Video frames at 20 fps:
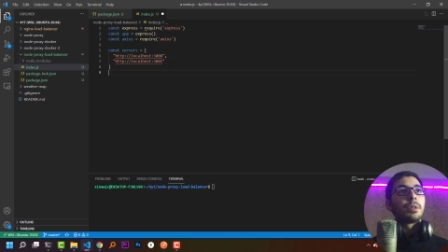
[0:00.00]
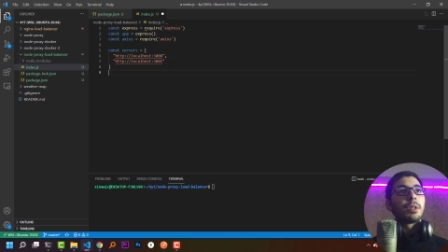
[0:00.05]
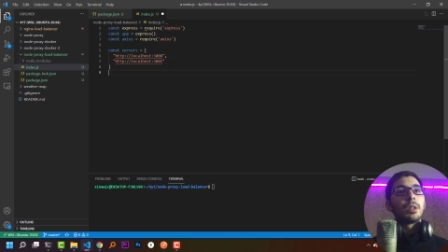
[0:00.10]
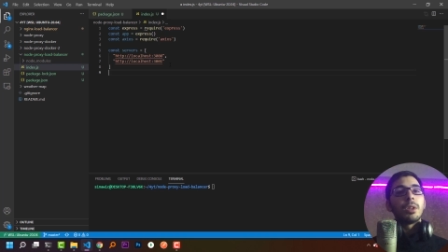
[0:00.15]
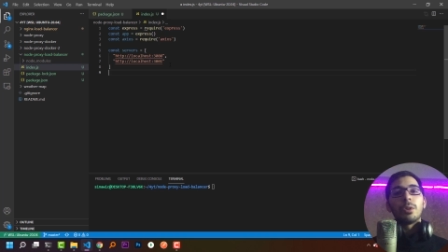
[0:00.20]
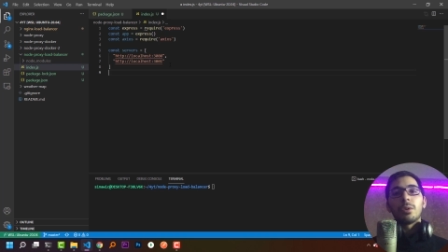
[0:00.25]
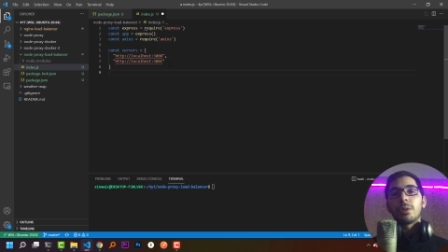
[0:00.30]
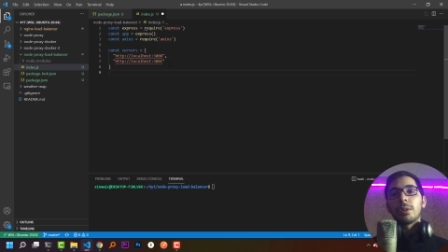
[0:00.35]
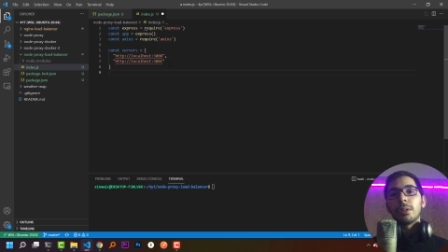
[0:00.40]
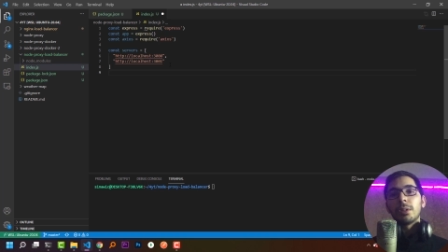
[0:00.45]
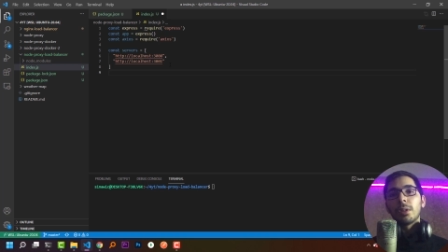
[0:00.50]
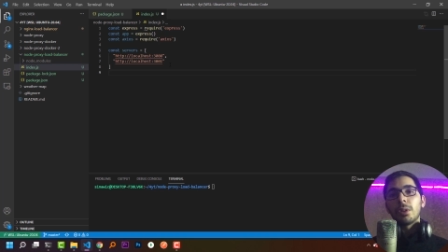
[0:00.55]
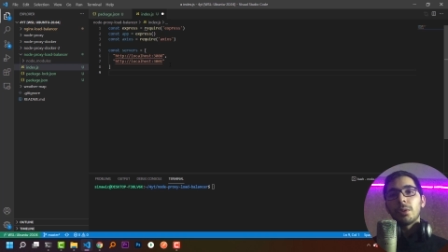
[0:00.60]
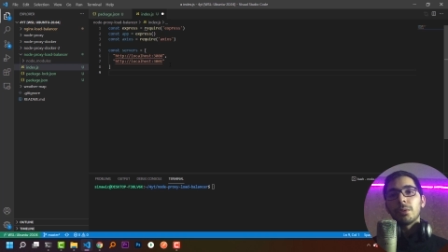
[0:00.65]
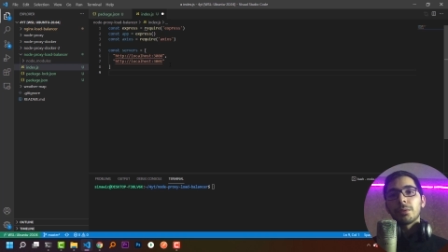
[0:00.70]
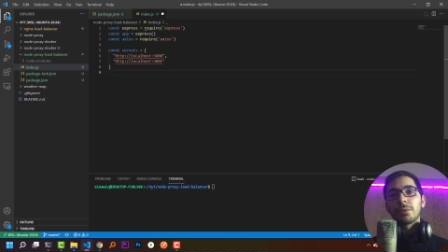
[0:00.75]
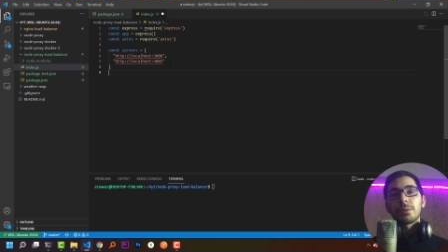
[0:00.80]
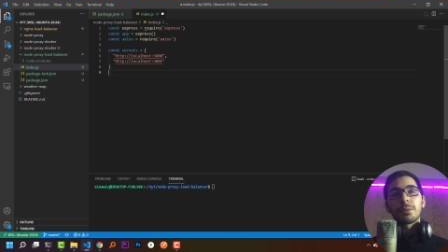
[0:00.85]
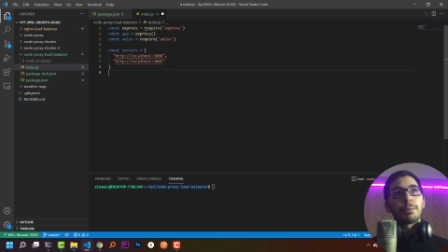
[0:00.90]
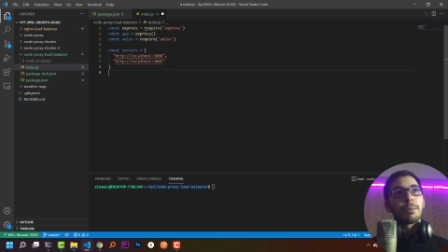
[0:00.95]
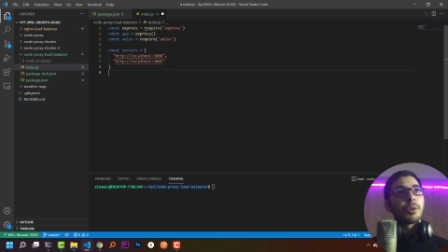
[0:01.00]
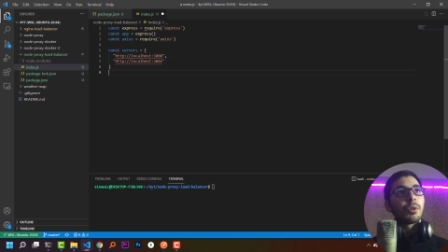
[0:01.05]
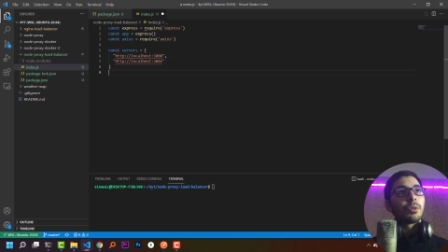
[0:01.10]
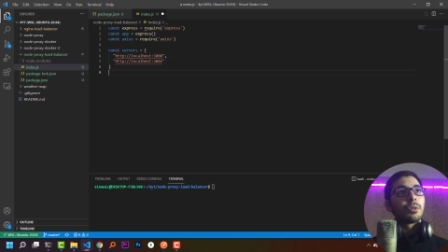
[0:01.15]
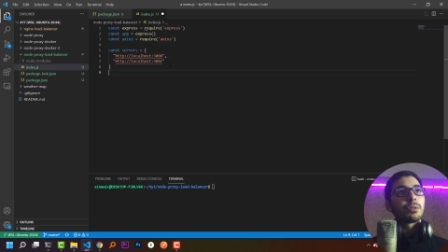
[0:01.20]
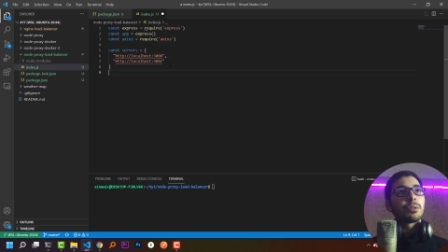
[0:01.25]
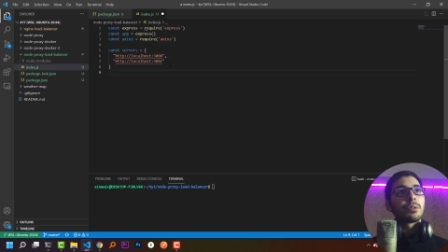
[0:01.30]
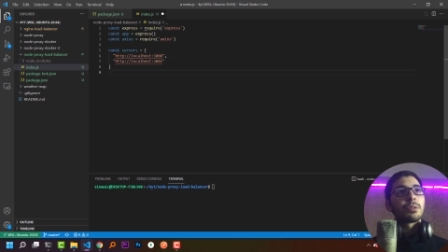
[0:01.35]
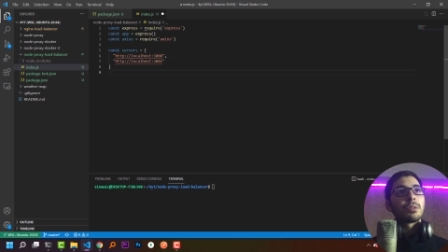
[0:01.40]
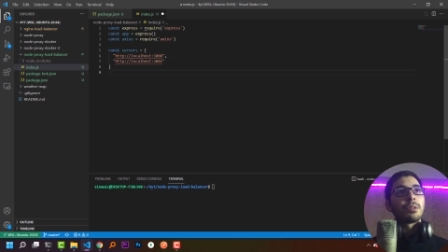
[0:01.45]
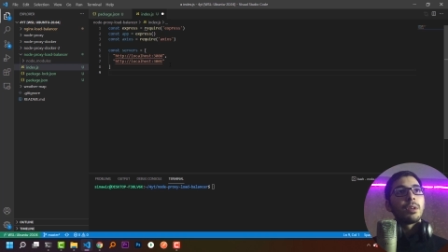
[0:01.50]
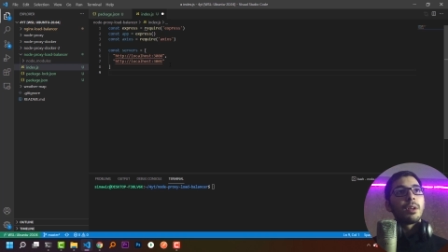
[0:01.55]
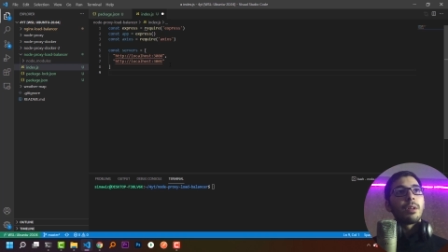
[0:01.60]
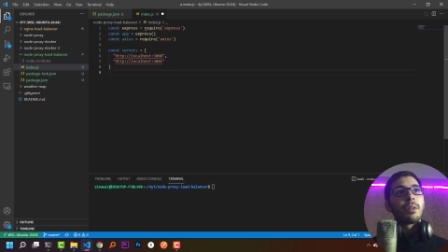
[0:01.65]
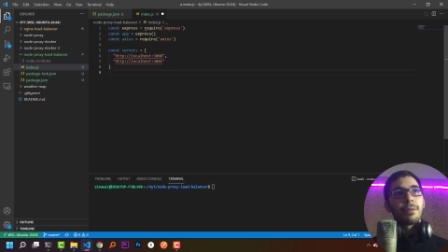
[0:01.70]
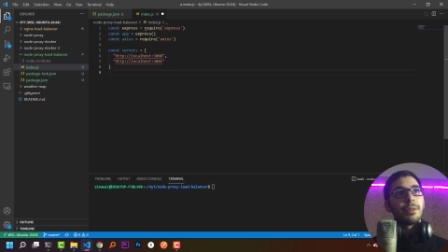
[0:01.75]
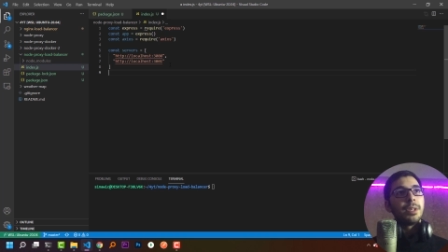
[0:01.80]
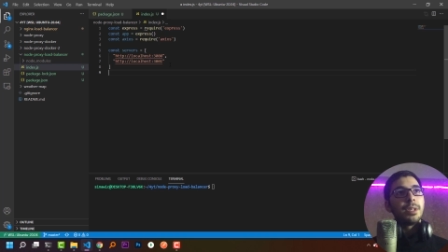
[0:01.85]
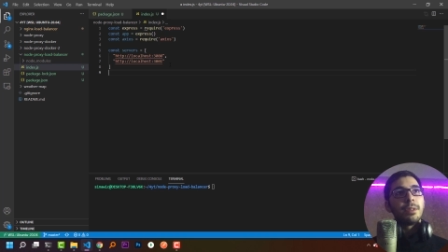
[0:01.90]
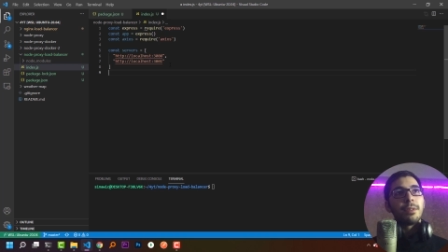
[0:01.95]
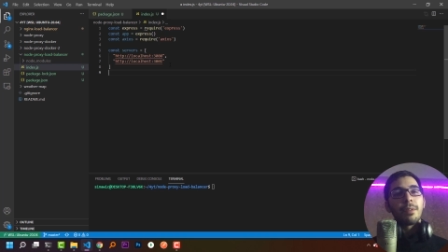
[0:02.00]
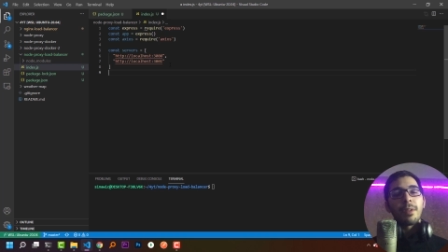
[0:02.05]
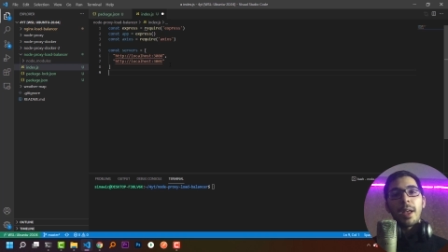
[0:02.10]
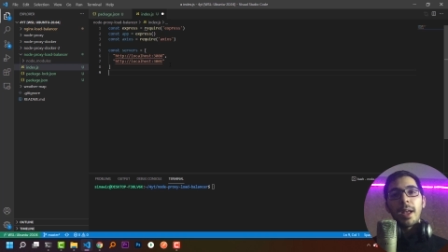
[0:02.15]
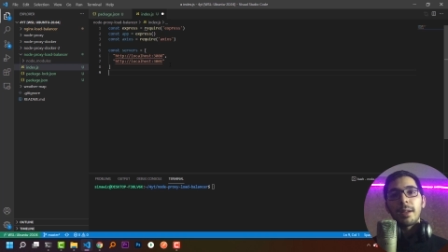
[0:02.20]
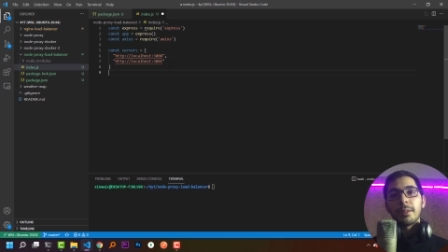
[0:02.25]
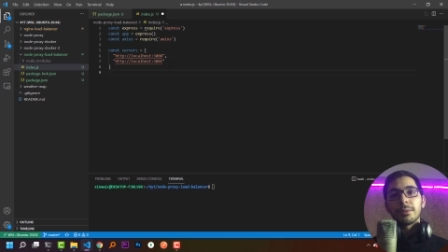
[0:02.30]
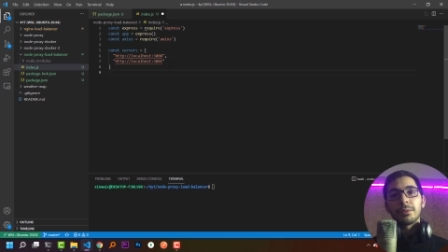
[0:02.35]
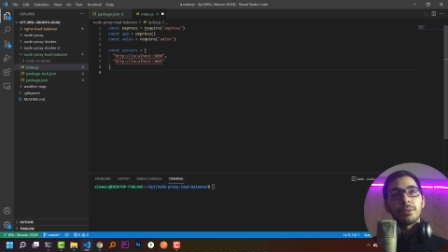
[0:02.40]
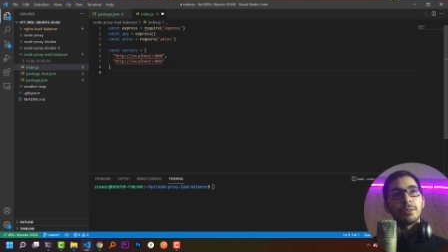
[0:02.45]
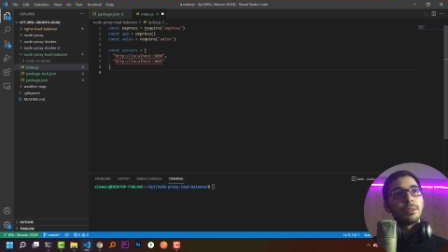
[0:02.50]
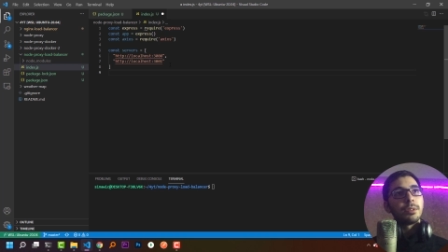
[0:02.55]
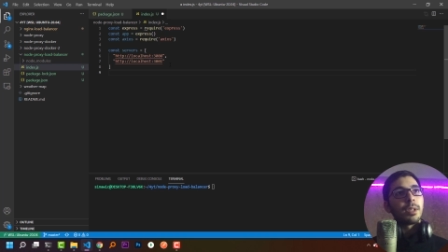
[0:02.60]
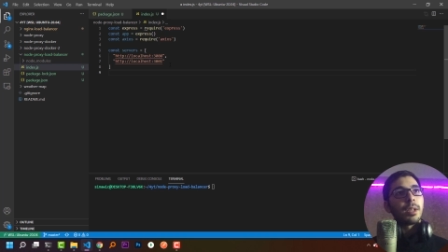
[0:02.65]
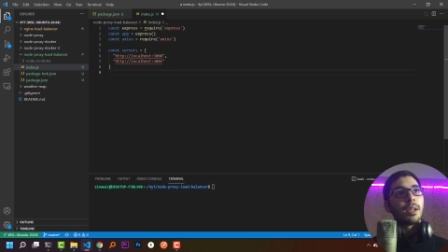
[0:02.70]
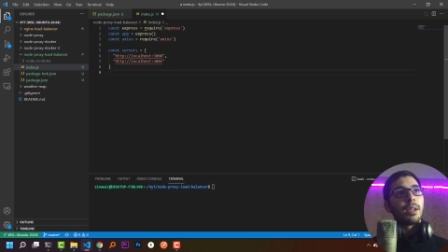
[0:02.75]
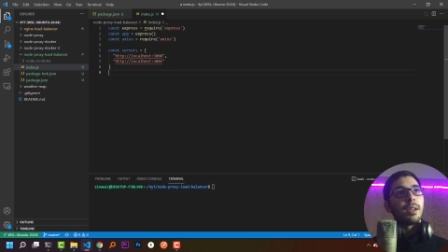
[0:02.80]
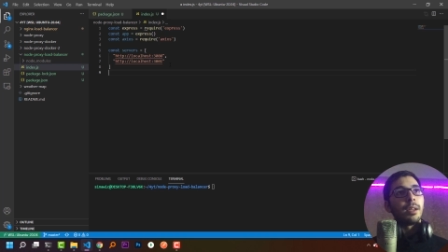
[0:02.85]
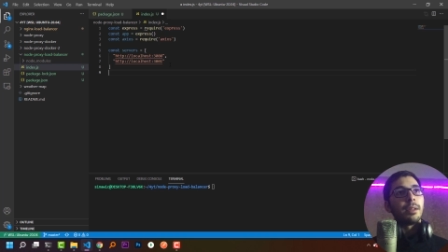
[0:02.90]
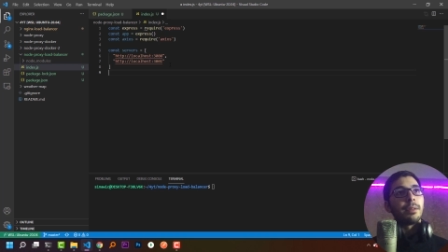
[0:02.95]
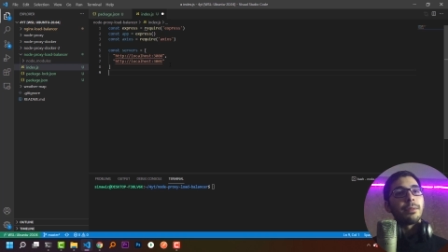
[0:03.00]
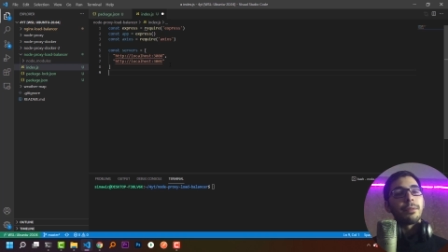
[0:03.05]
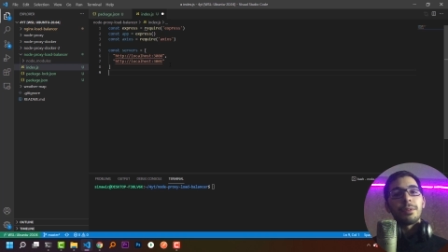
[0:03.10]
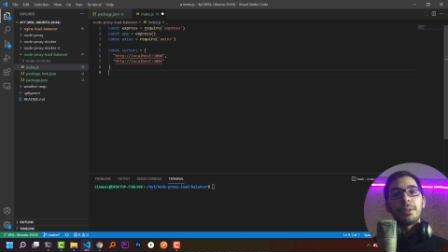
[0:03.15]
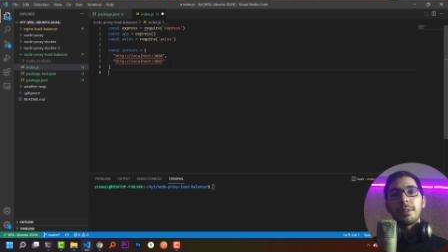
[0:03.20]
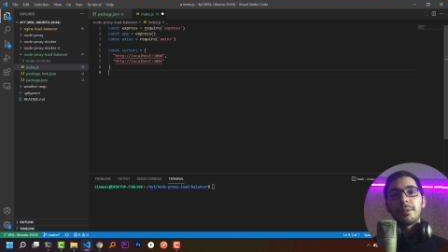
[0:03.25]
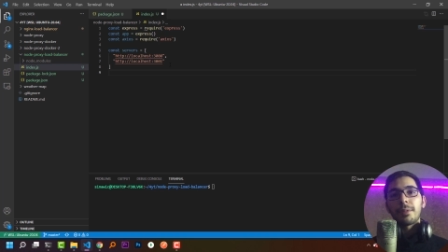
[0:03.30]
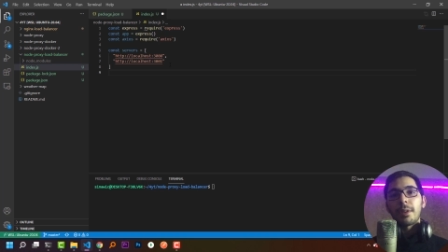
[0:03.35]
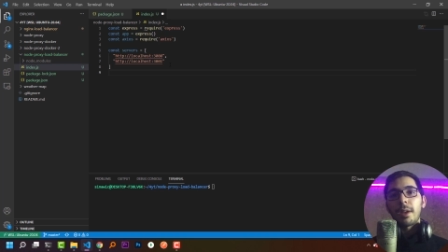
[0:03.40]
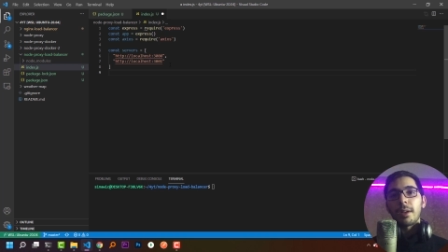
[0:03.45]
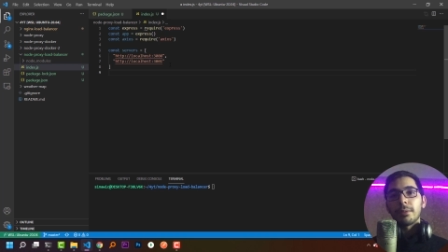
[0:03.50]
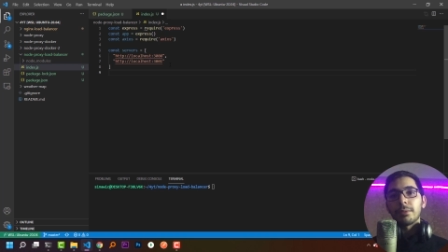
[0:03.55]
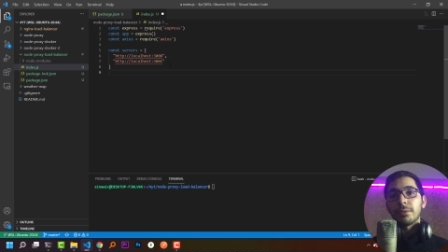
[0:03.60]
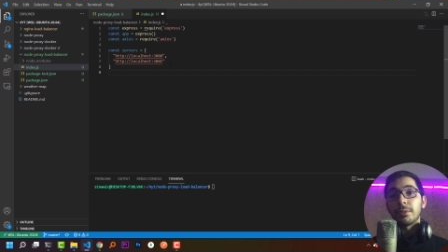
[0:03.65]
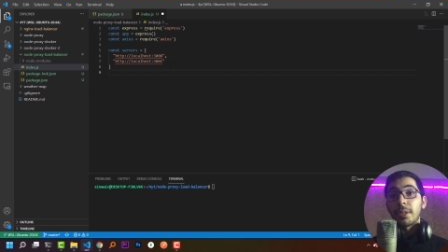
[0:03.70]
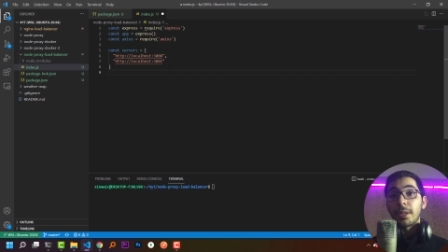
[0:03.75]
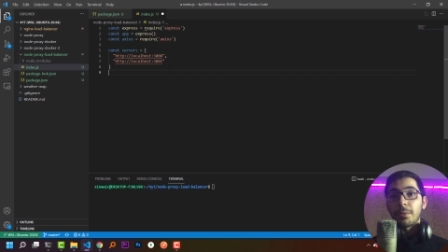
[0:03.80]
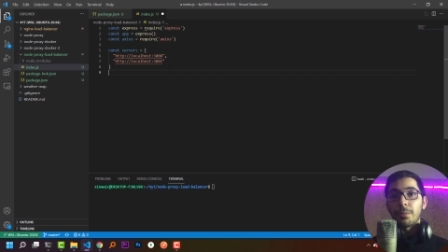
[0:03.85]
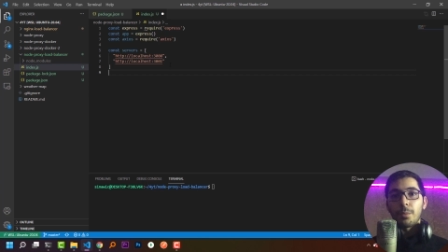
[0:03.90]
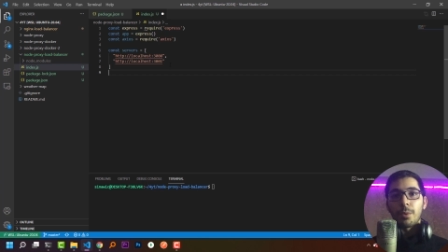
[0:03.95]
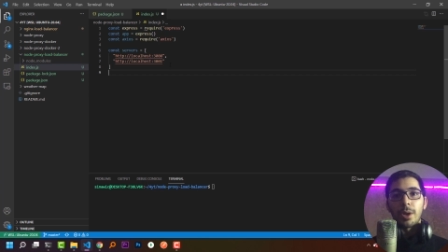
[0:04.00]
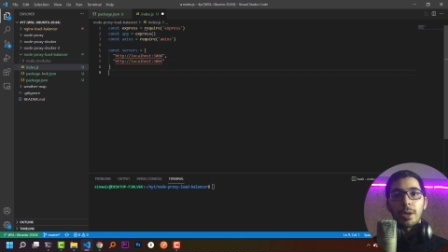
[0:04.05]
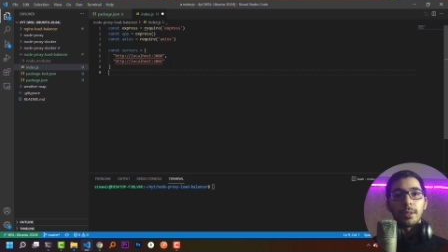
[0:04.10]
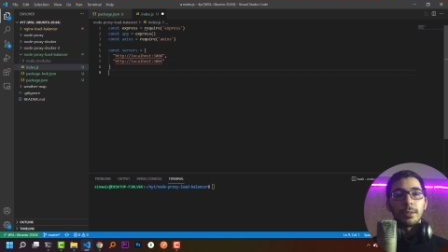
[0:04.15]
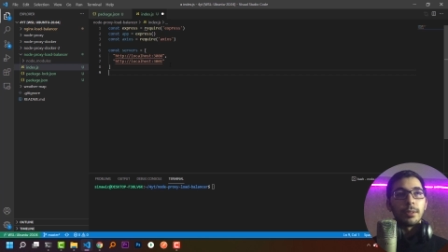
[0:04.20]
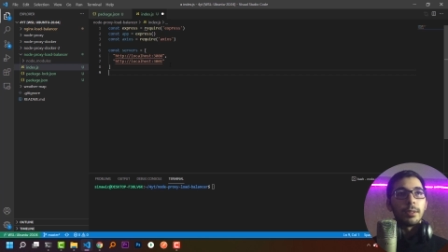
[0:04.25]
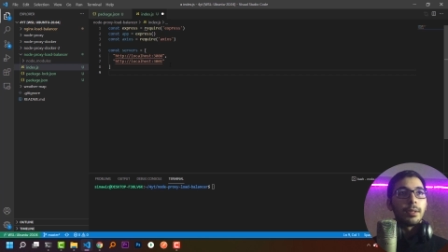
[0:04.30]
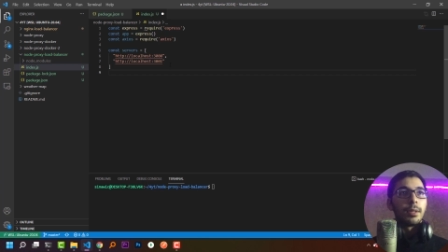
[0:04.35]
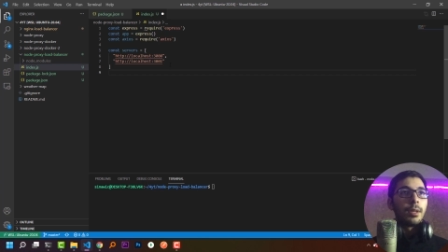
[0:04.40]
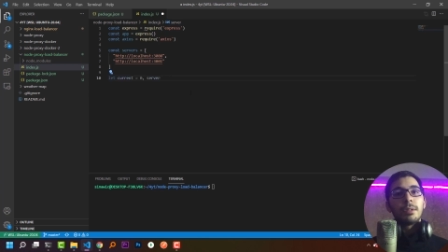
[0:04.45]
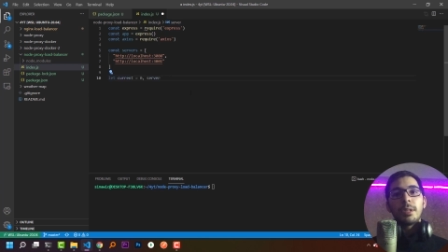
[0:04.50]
localhost ports 3000 and 3001.